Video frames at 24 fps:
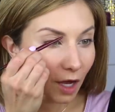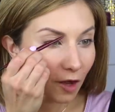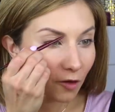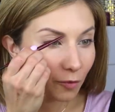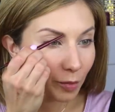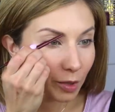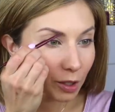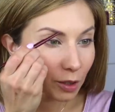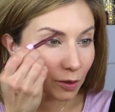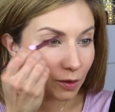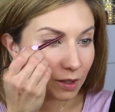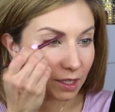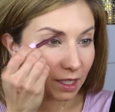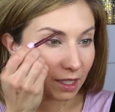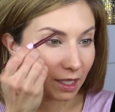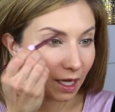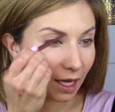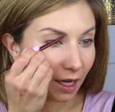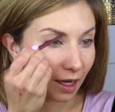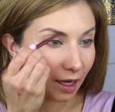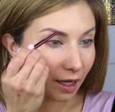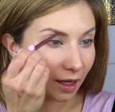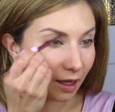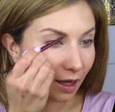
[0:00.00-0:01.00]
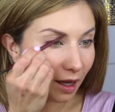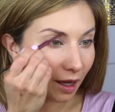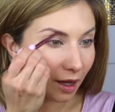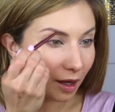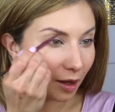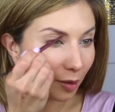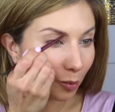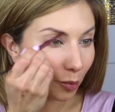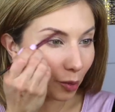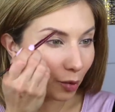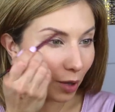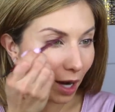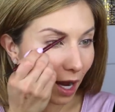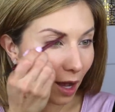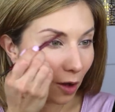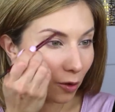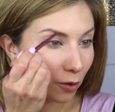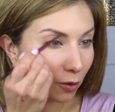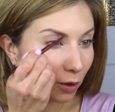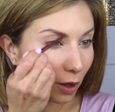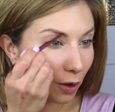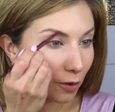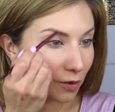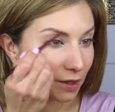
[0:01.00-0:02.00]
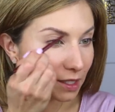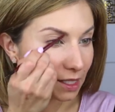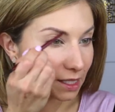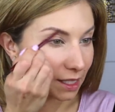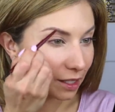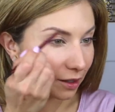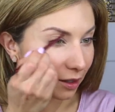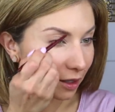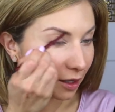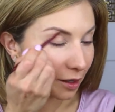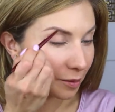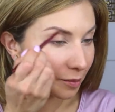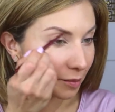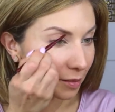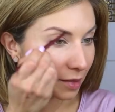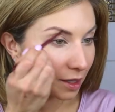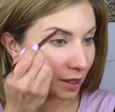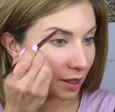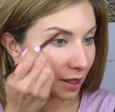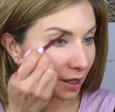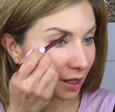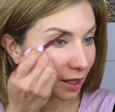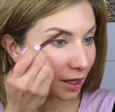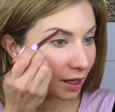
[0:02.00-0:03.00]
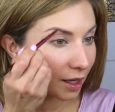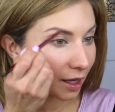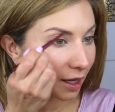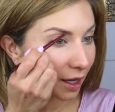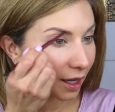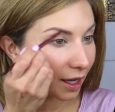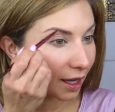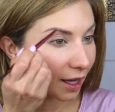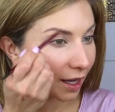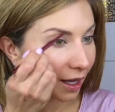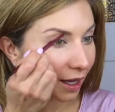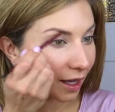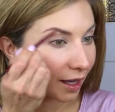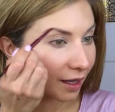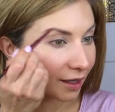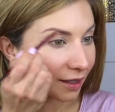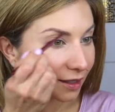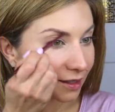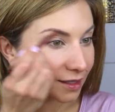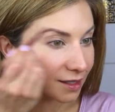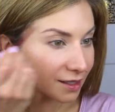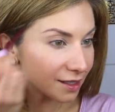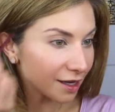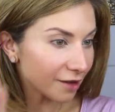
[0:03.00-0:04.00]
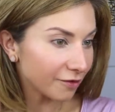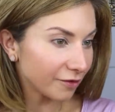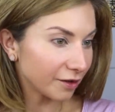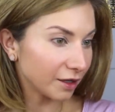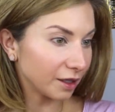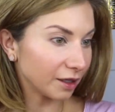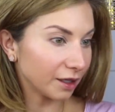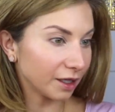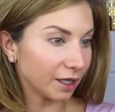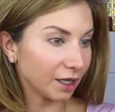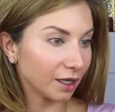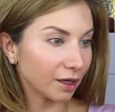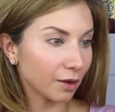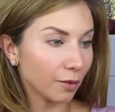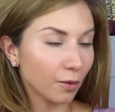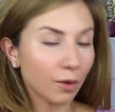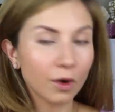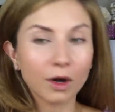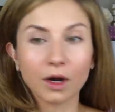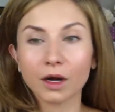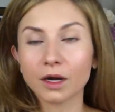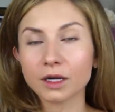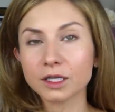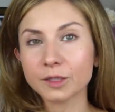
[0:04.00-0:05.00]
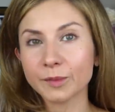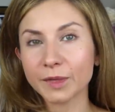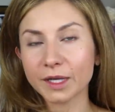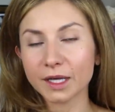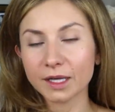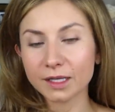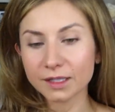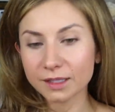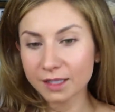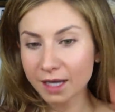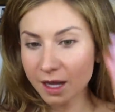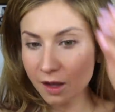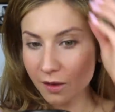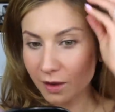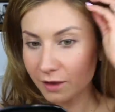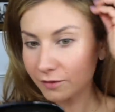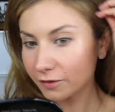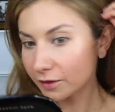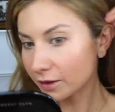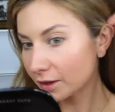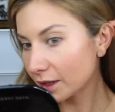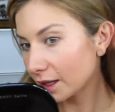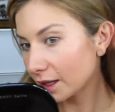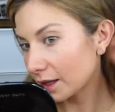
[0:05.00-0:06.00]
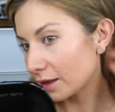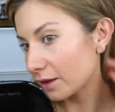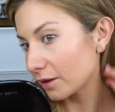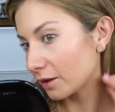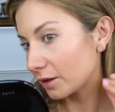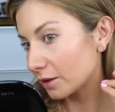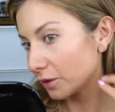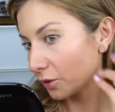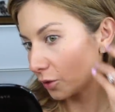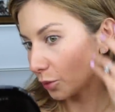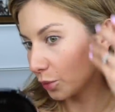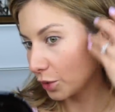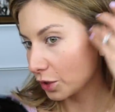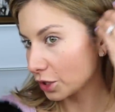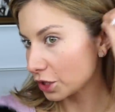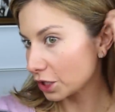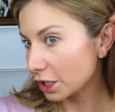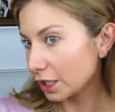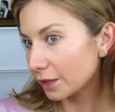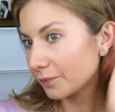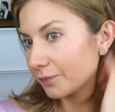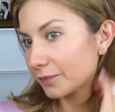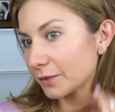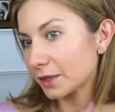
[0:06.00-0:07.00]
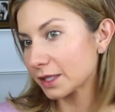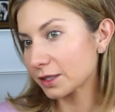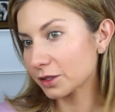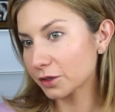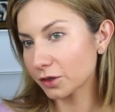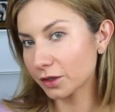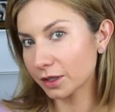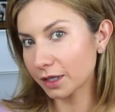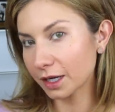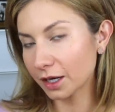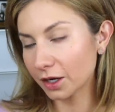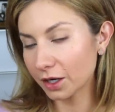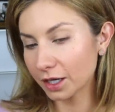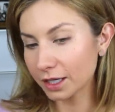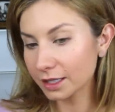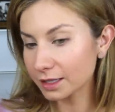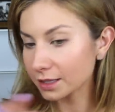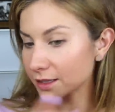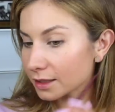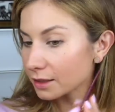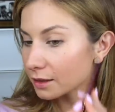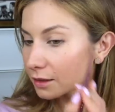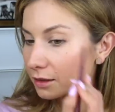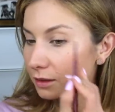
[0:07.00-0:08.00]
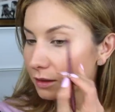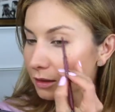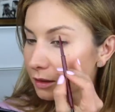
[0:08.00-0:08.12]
I've been using a uh, brow growth serum and it's definitely worked because now I feel like they're a little bushy in certain areas.